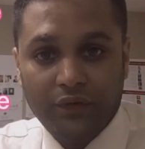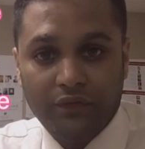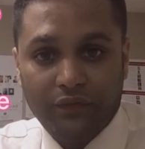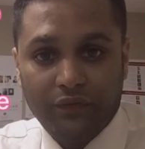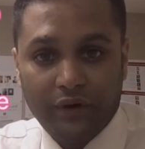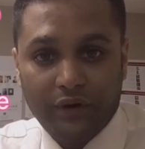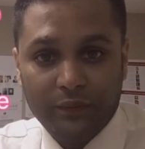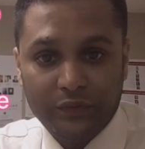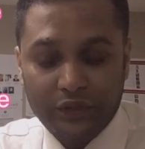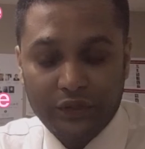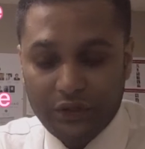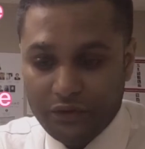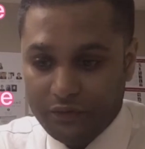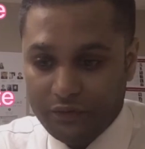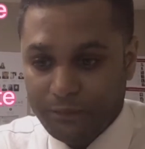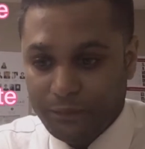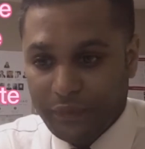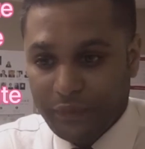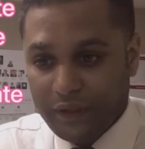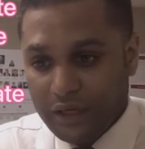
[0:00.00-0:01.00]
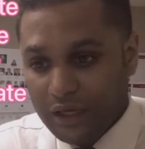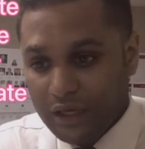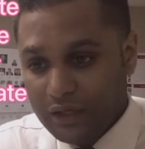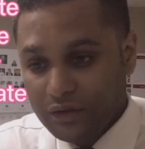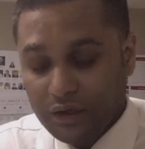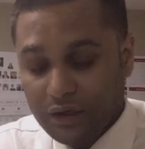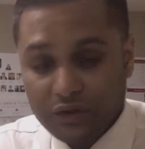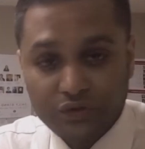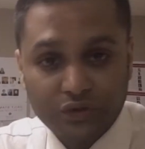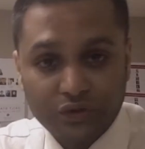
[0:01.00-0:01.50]
from you,
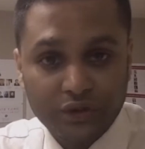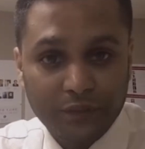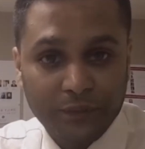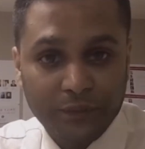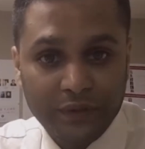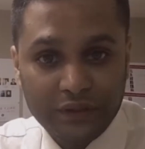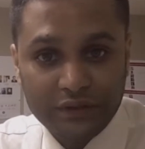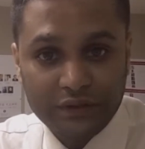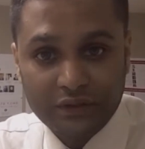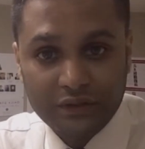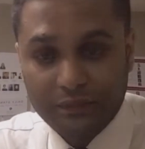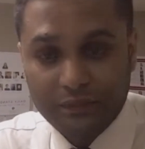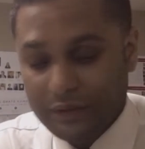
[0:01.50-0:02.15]
and also the pictures,